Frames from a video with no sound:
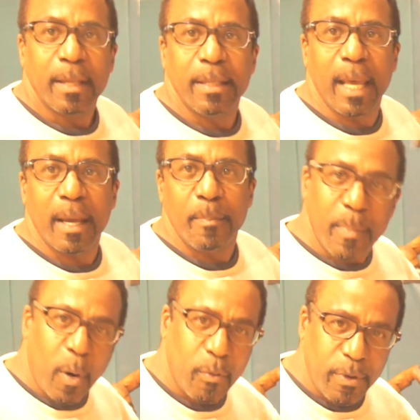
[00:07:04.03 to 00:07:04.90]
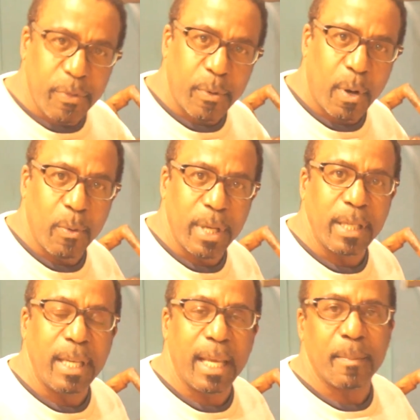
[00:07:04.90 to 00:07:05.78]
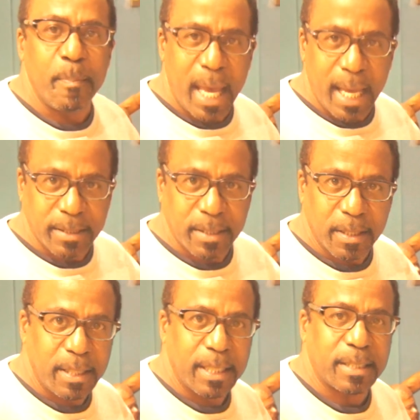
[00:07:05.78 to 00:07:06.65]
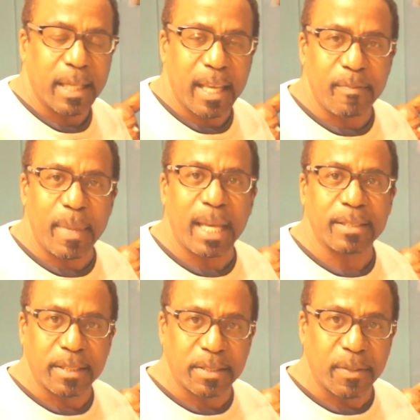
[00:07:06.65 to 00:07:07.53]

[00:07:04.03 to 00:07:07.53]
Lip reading: them overthrowing their slave masters,